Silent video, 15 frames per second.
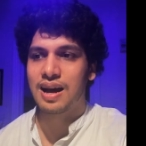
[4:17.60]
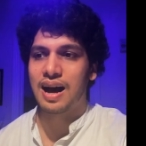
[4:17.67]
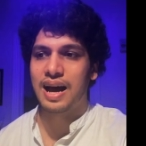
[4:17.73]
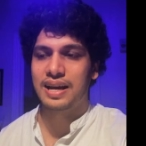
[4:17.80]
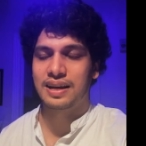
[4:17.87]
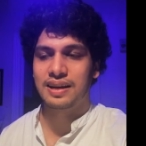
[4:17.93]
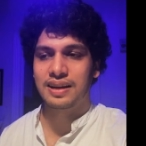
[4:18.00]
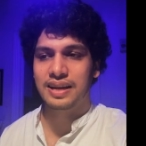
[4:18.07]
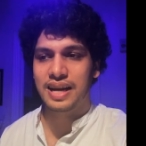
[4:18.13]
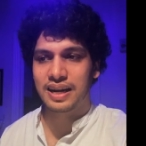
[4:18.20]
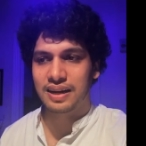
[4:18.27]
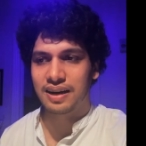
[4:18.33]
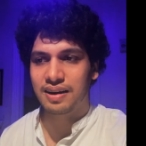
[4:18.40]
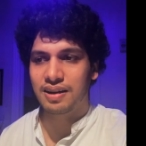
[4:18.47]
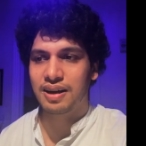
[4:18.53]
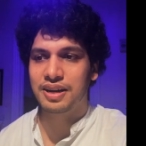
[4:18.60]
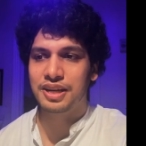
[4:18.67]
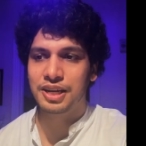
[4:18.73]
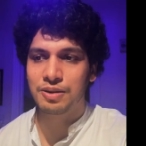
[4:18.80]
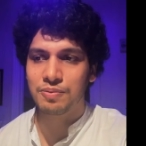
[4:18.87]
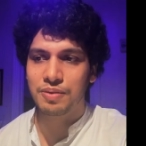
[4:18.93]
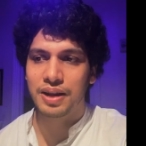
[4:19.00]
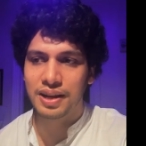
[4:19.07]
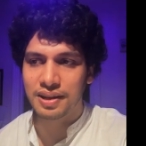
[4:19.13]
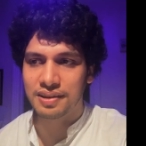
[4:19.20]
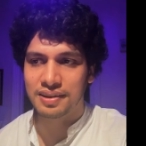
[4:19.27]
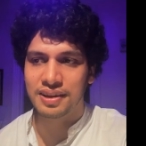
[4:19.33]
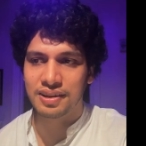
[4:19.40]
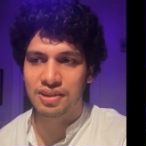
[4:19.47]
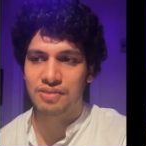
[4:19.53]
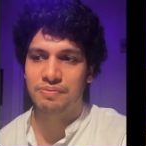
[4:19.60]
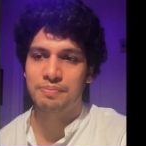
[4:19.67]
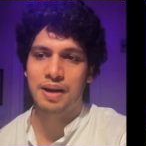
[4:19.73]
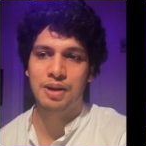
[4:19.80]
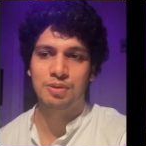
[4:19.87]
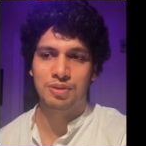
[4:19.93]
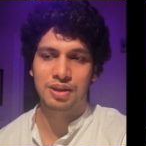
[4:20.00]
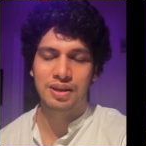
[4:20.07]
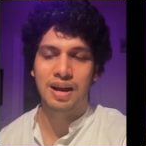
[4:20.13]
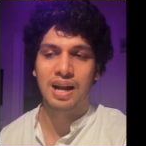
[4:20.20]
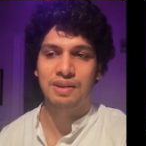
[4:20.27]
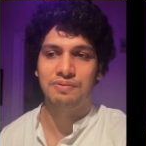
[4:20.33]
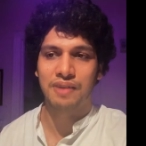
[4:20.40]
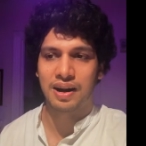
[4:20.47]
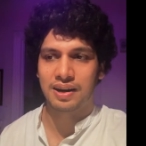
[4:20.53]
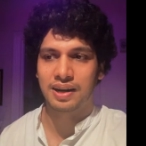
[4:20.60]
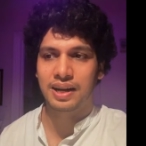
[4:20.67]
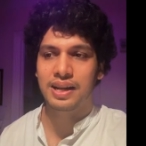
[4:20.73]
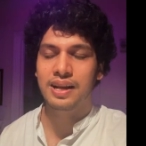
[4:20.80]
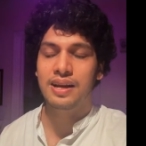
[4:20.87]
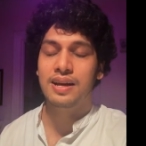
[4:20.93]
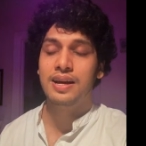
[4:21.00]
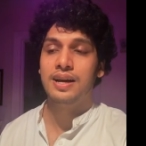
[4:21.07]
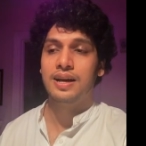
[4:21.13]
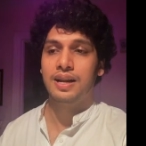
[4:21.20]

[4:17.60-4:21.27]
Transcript: I created a new instance of Maruti car factory.